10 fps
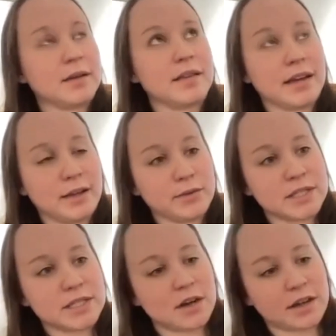that he was
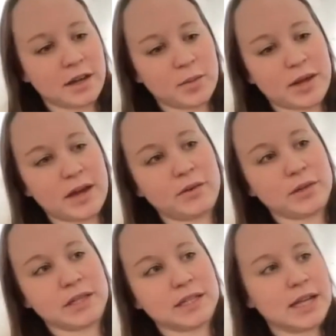talking about with
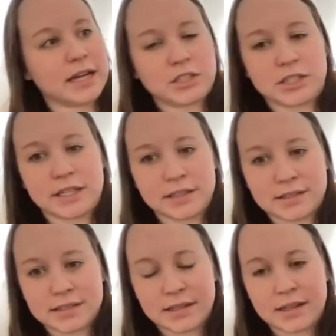the lashings